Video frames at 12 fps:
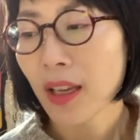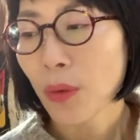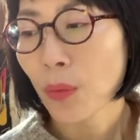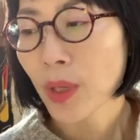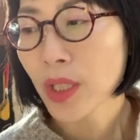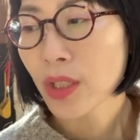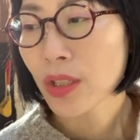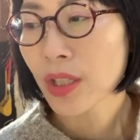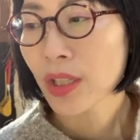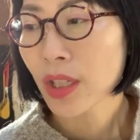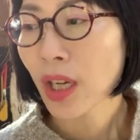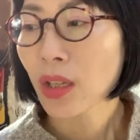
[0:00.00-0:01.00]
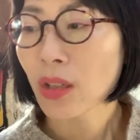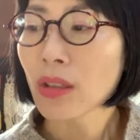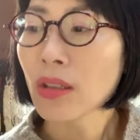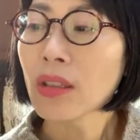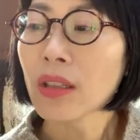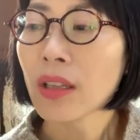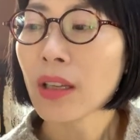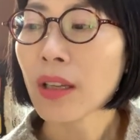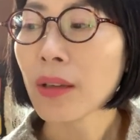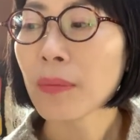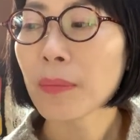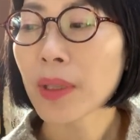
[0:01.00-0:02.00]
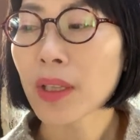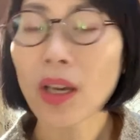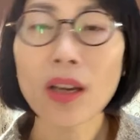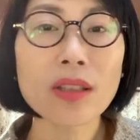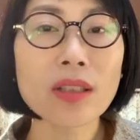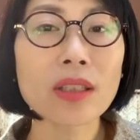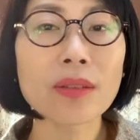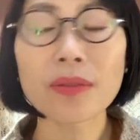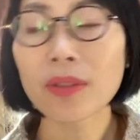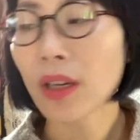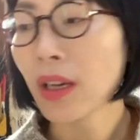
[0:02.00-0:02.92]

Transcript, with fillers: went to Seattle because of